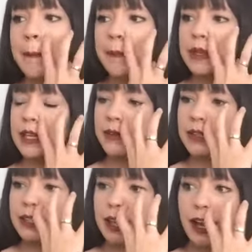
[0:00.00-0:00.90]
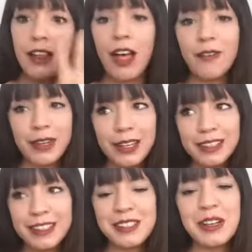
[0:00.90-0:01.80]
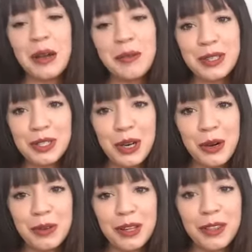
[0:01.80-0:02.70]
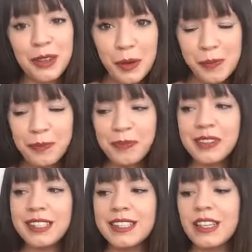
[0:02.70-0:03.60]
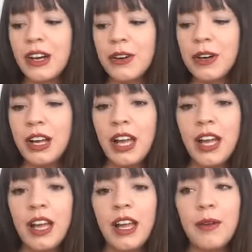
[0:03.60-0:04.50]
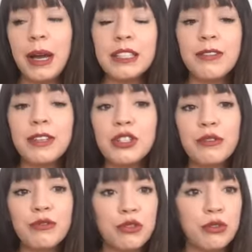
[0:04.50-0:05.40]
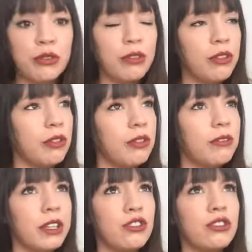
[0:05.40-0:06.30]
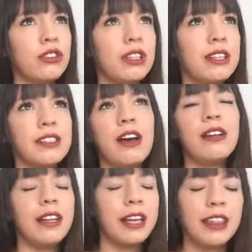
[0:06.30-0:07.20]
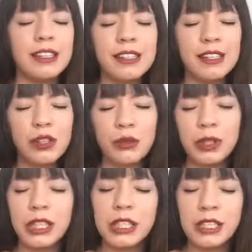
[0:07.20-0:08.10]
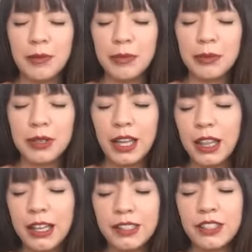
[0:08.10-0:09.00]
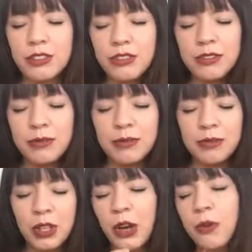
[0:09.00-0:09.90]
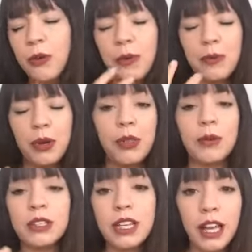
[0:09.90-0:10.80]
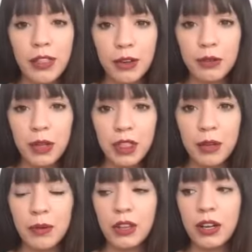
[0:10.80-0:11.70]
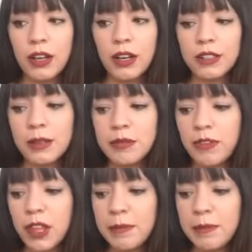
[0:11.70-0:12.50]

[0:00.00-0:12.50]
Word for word: And he was like, I love it. And so now I'm going to share it with you. So, my definition of truth, which it's not like these things aren't really deep unless you, you know, when we put them all together and we think about the concept of them.